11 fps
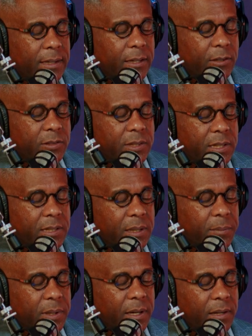you know, see
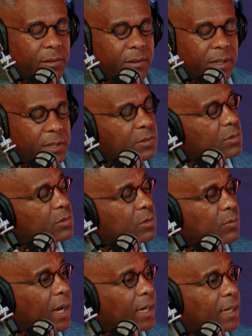some of the other things that you're
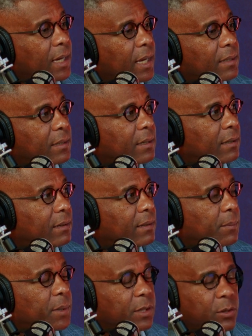writing out there? I
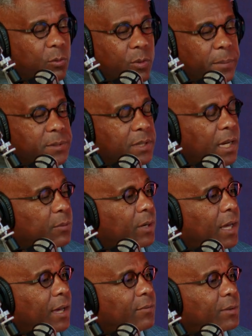mean, your website, what
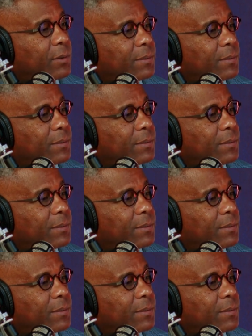have you?